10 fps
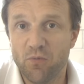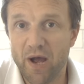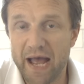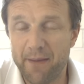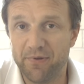
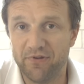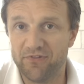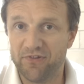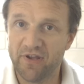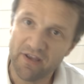what
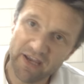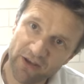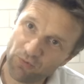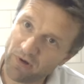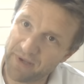happens.
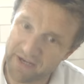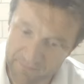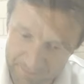Here's what I mean.